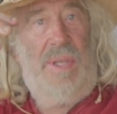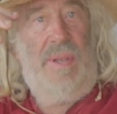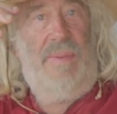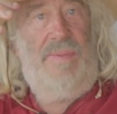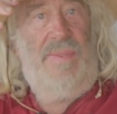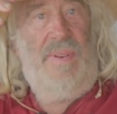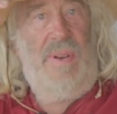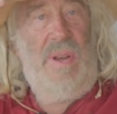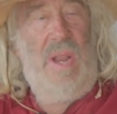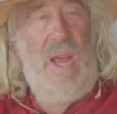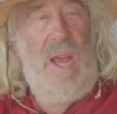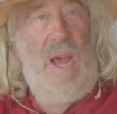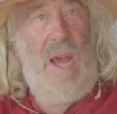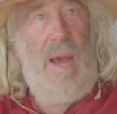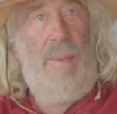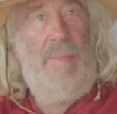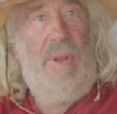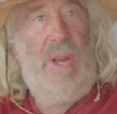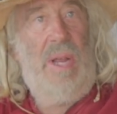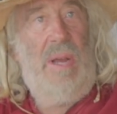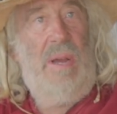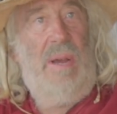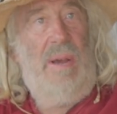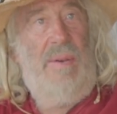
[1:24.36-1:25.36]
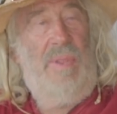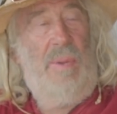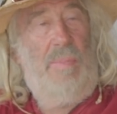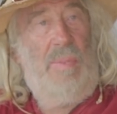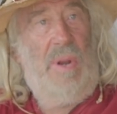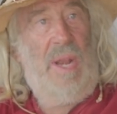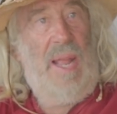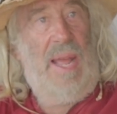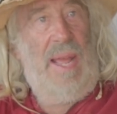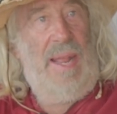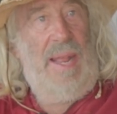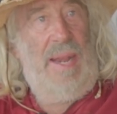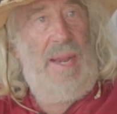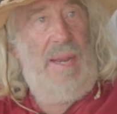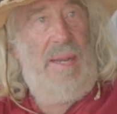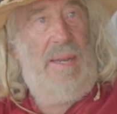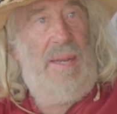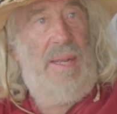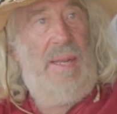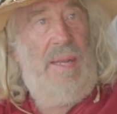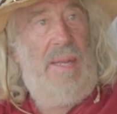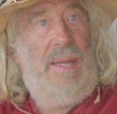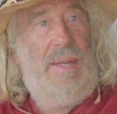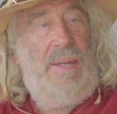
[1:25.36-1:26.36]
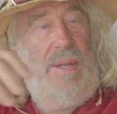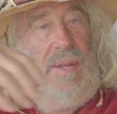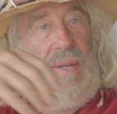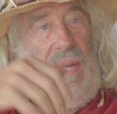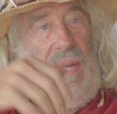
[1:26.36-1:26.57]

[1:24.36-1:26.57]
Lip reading: the phenomena of the planet to